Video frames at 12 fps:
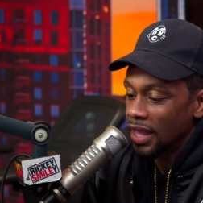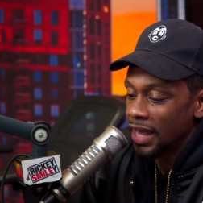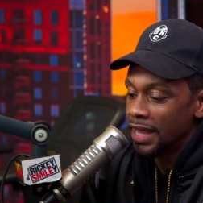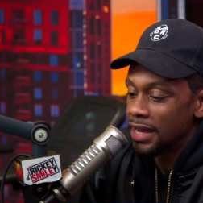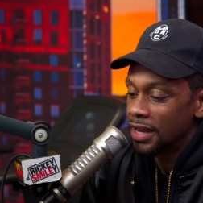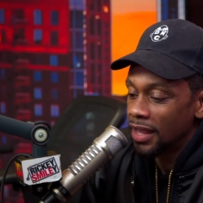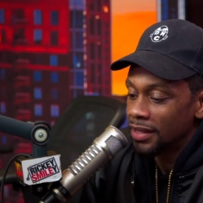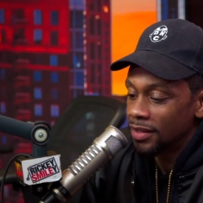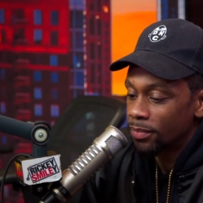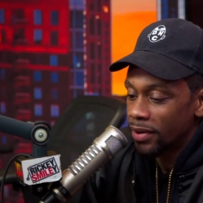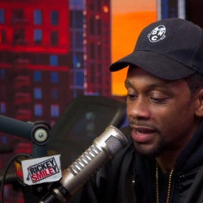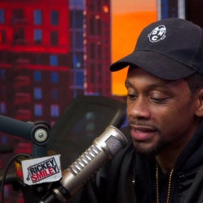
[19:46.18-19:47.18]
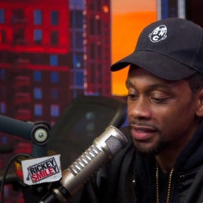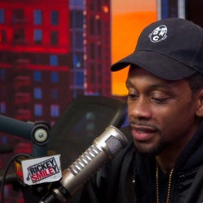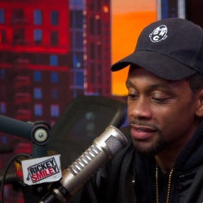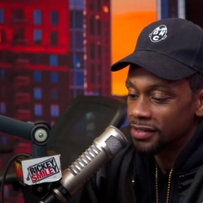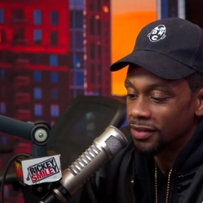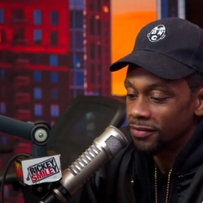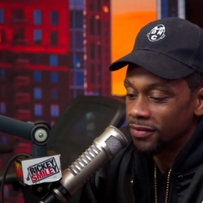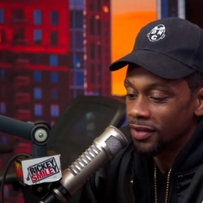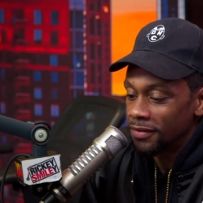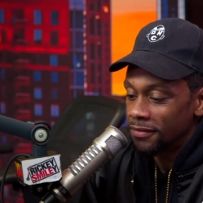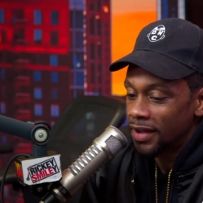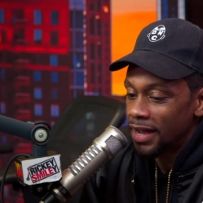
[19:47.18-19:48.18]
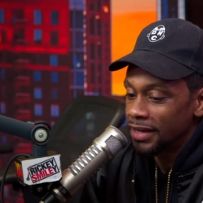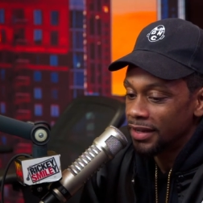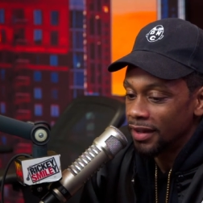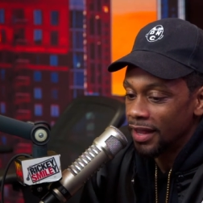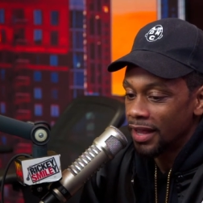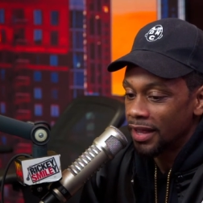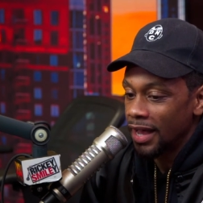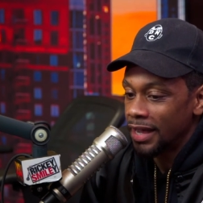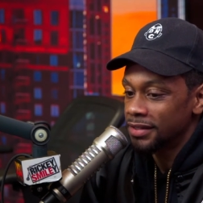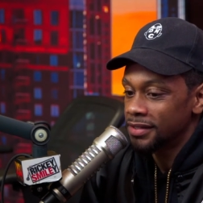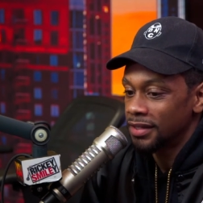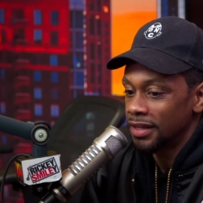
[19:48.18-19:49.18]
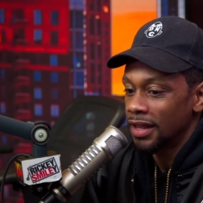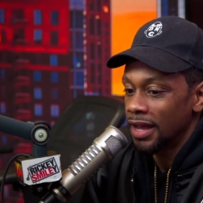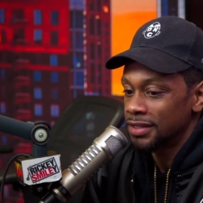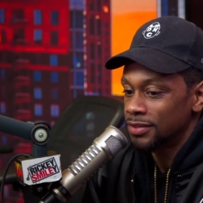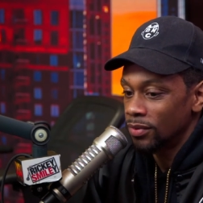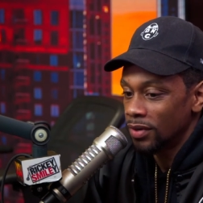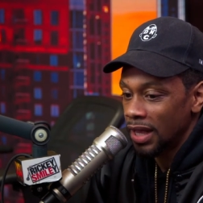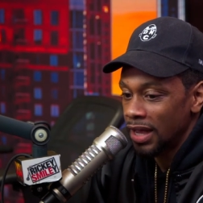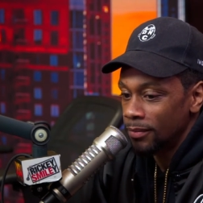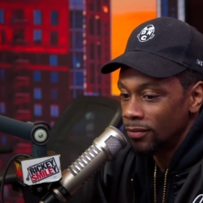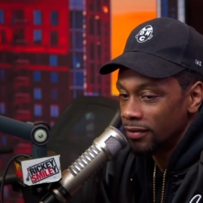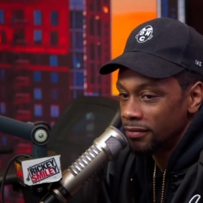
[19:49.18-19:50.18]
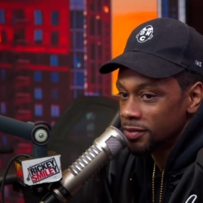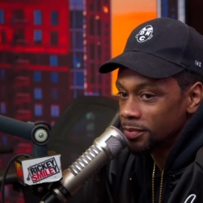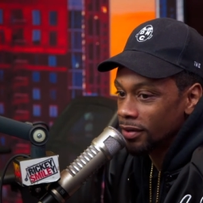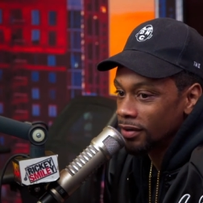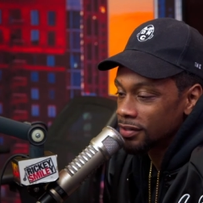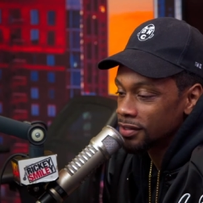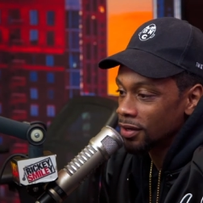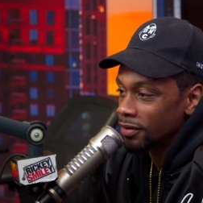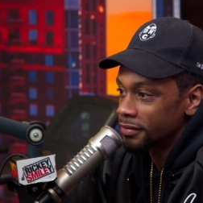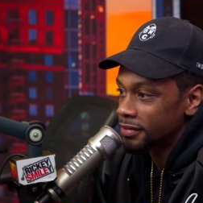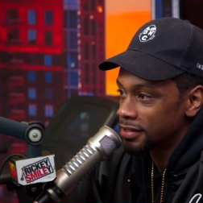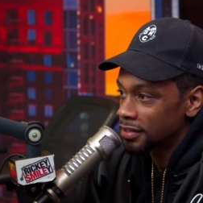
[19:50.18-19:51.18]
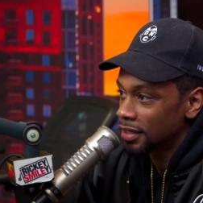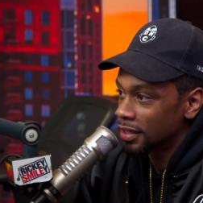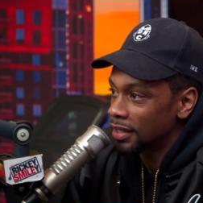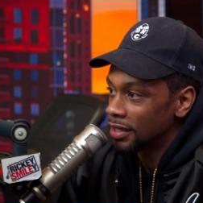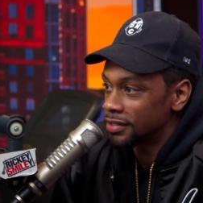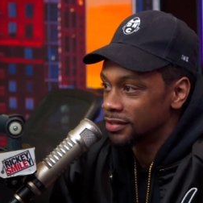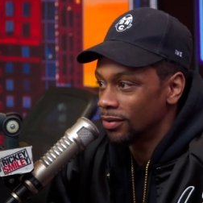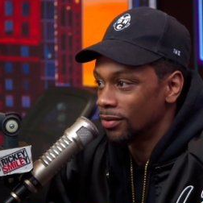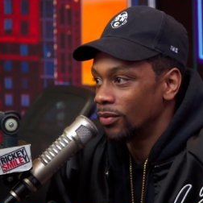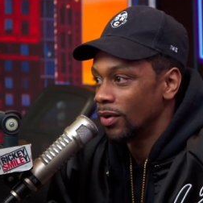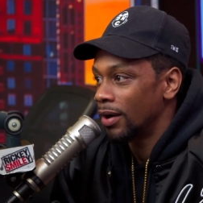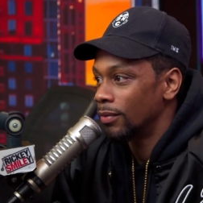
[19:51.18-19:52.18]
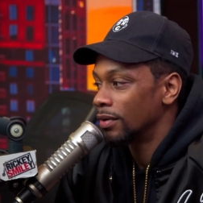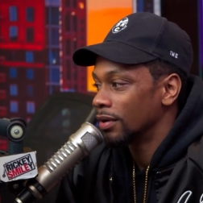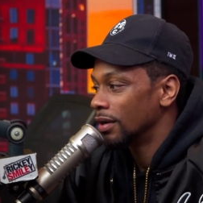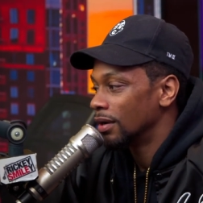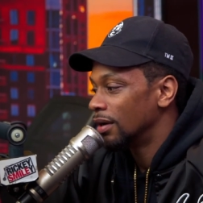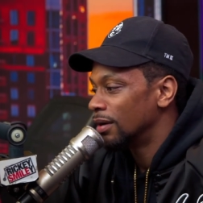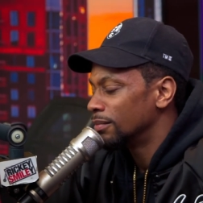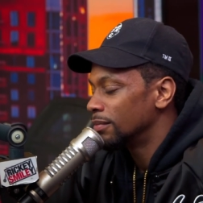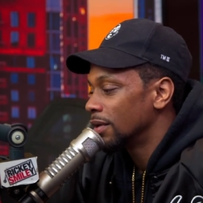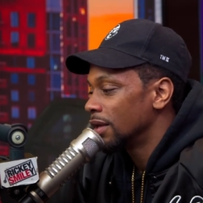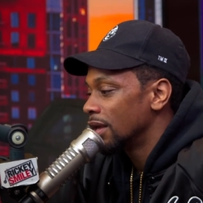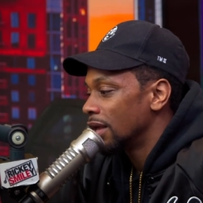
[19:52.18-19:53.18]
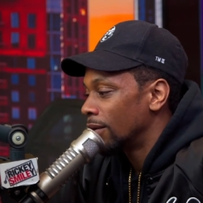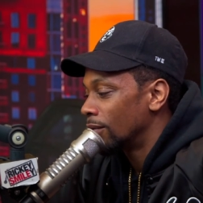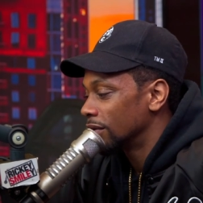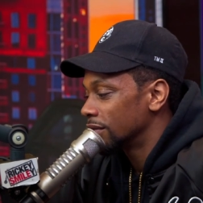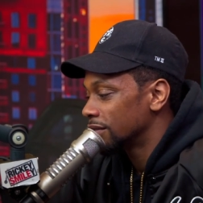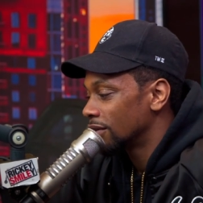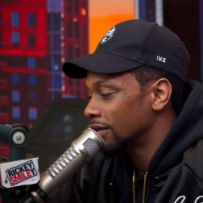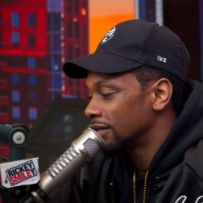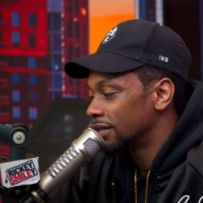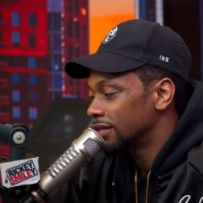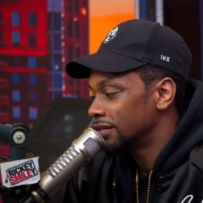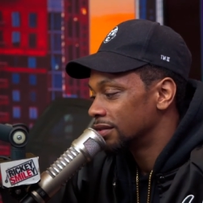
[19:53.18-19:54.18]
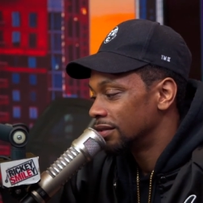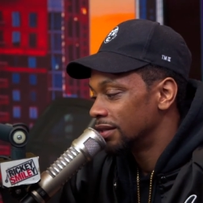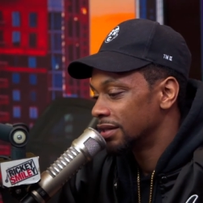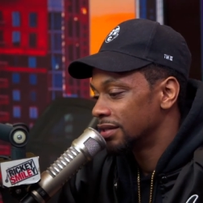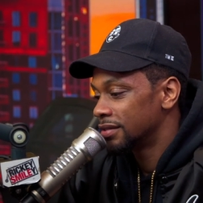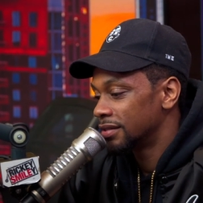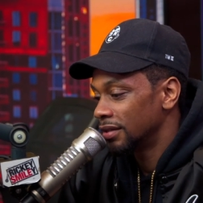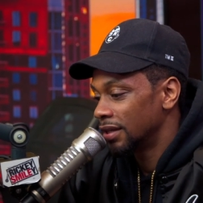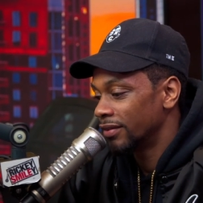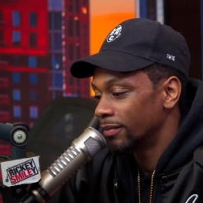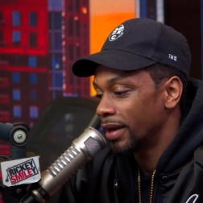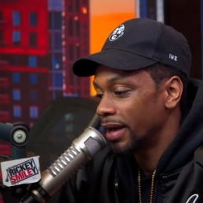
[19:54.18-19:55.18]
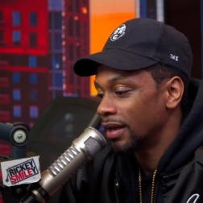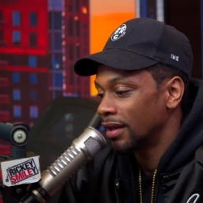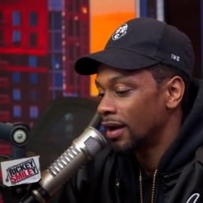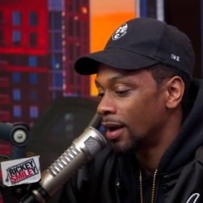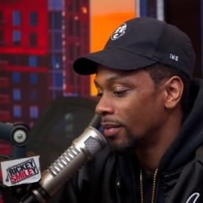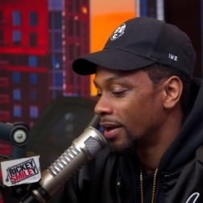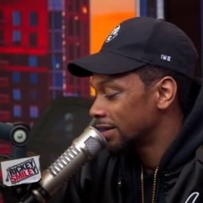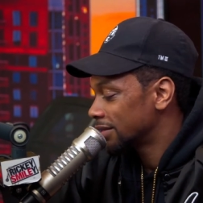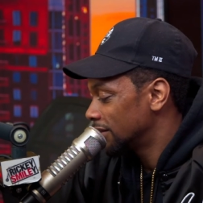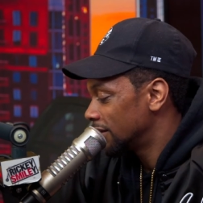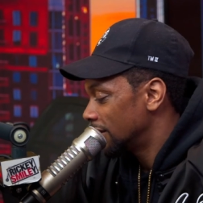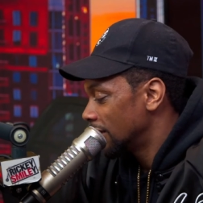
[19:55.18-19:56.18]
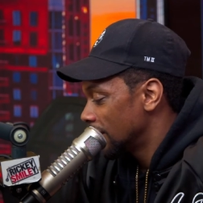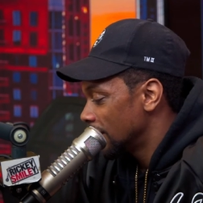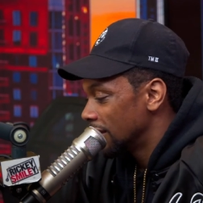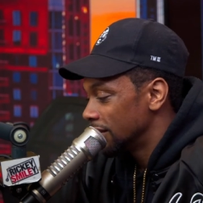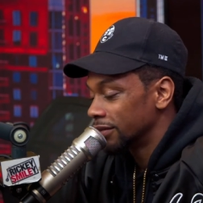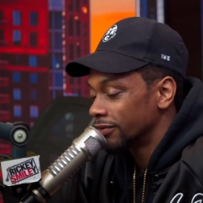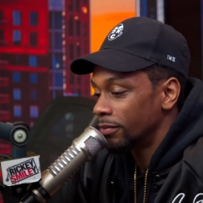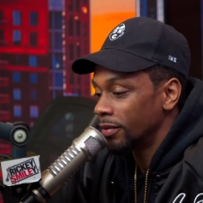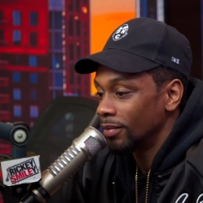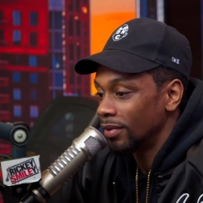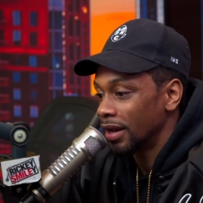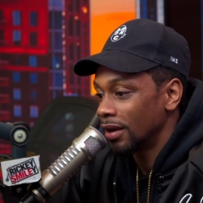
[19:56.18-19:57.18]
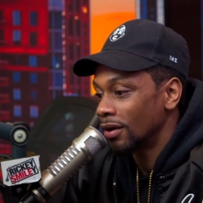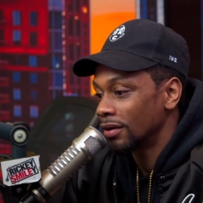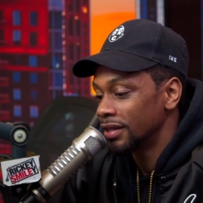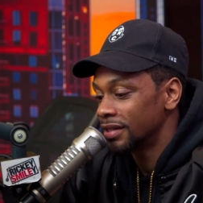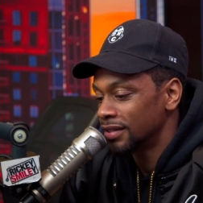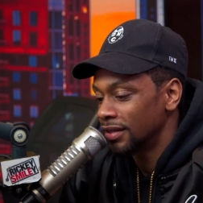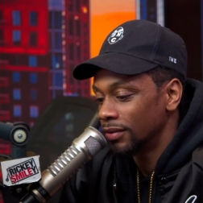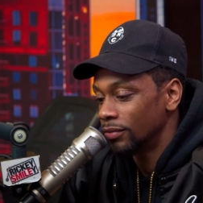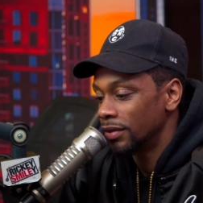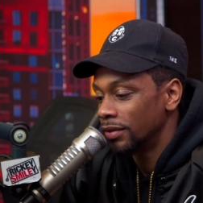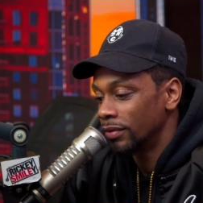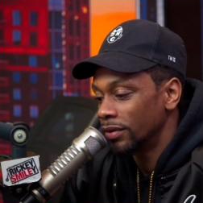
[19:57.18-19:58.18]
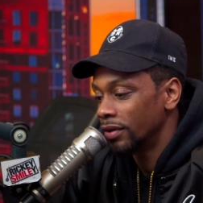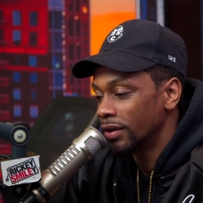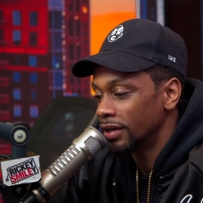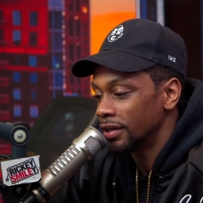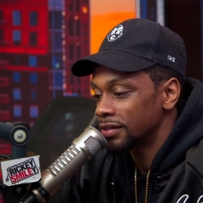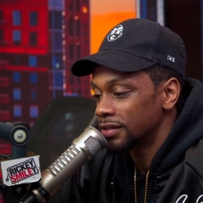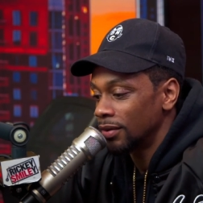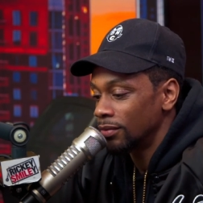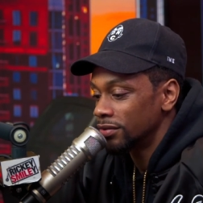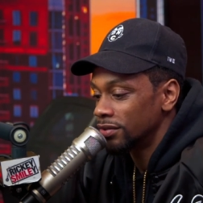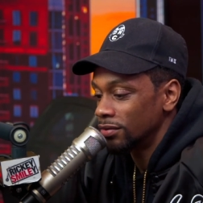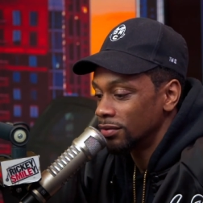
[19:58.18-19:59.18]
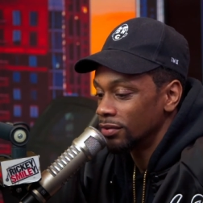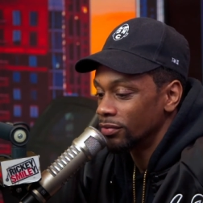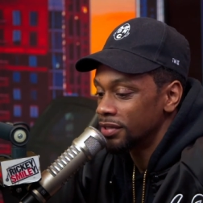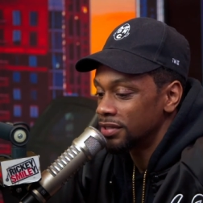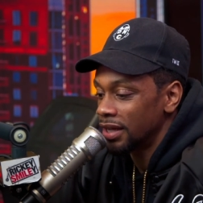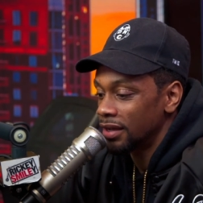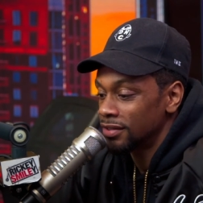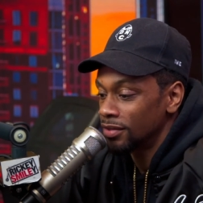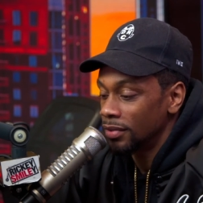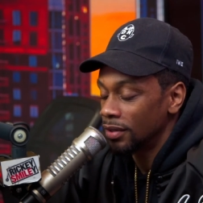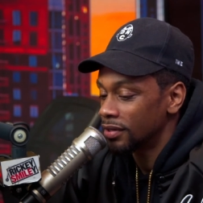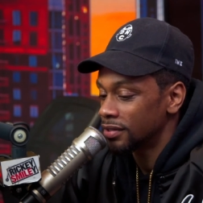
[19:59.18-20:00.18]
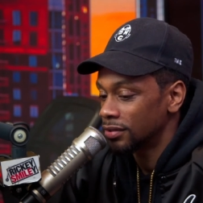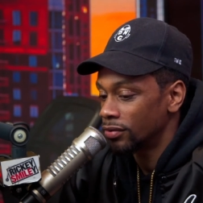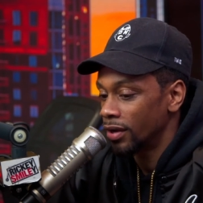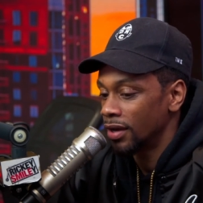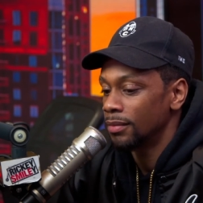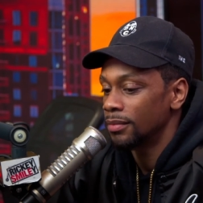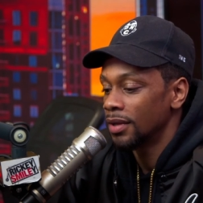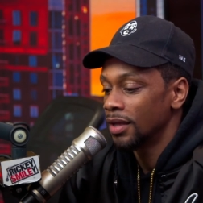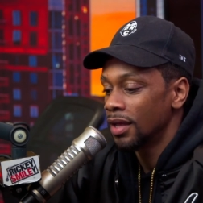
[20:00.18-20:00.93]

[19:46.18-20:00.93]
in in the process of of finding that, I just said I just want to have more of a spirit of service. Mm-hmm. So I want to um I want to start this this give back, and I'm actually, just for people that are listening, when you when you hear this, I want you to reach out to me on Instagram.